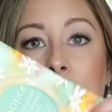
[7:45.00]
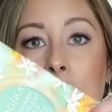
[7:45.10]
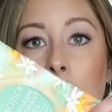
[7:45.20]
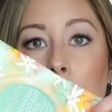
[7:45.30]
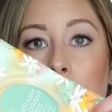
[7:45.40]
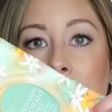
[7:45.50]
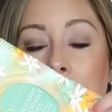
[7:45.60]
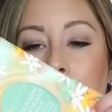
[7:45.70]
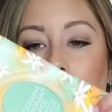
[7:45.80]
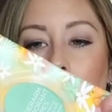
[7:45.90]
These are
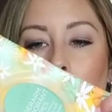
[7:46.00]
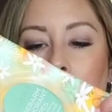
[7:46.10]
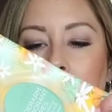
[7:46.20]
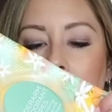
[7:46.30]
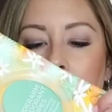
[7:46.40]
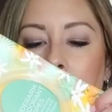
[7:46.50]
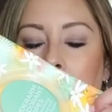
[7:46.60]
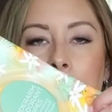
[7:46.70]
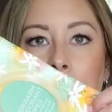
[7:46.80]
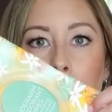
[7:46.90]
great if you only have
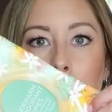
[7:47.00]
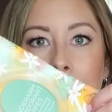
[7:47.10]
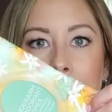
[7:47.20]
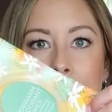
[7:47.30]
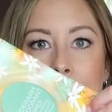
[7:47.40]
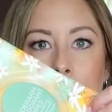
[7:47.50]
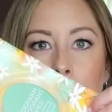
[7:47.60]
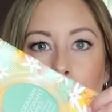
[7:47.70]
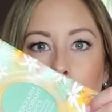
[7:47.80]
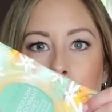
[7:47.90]
like a few minutes
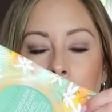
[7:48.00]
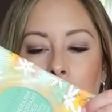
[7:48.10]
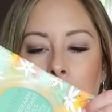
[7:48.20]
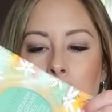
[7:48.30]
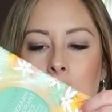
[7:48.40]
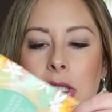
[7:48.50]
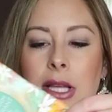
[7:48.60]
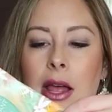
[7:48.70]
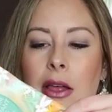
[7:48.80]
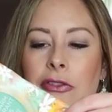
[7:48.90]
to refresh
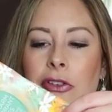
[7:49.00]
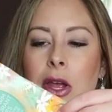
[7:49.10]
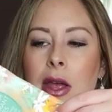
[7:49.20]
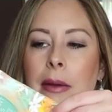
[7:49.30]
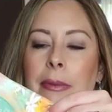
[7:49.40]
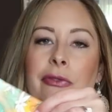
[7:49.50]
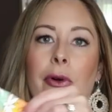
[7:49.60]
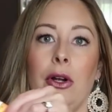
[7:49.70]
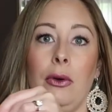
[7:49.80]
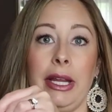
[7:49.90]
yourself
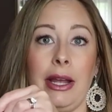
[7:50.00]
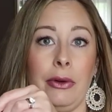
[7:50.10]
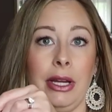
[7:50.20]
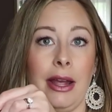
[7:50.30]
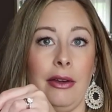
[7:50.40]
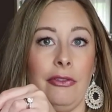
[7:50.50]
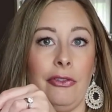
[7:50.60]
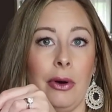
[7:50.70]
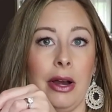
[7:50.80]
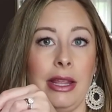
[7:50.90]
before going out again
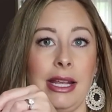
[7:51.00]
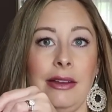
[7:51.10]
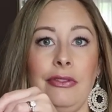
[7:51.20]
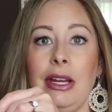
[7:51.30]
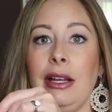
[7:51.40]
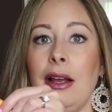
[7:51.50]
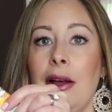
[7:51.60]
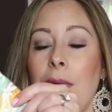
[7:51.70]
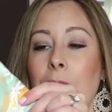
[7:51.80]
for the evening.